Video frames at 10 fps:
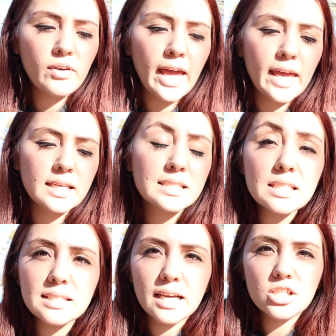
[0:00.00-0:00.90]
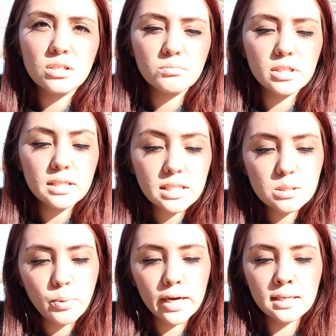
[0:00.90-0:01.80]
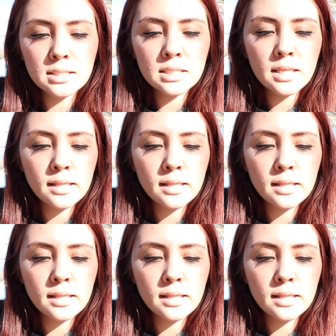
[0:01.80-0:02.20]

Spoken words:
a C-section with this pregnancy,